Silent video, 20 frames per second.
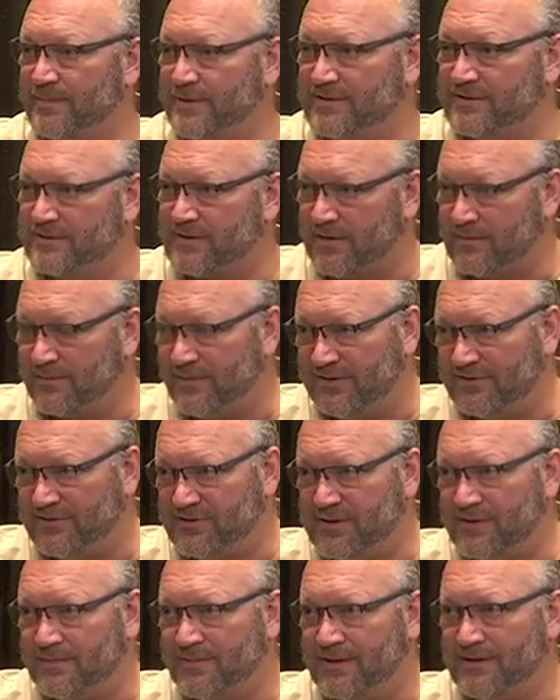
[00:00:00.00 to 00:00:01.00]
but don't be
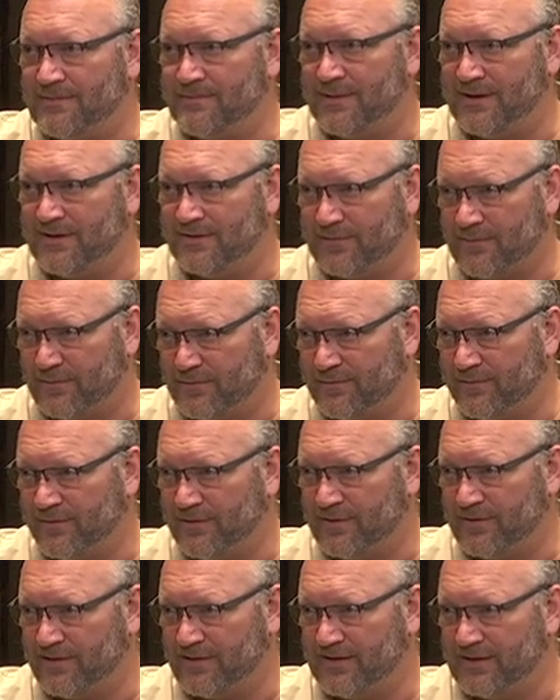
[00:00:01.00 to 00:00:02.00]
stupid, be
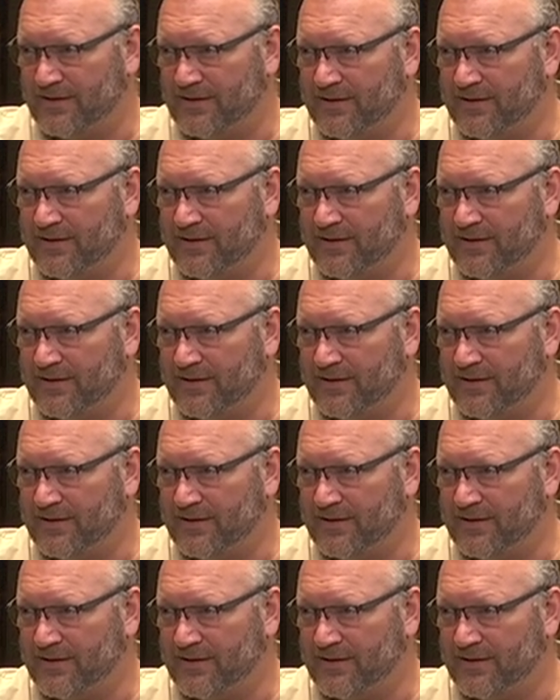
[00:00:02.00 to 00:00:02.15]
thoughtful,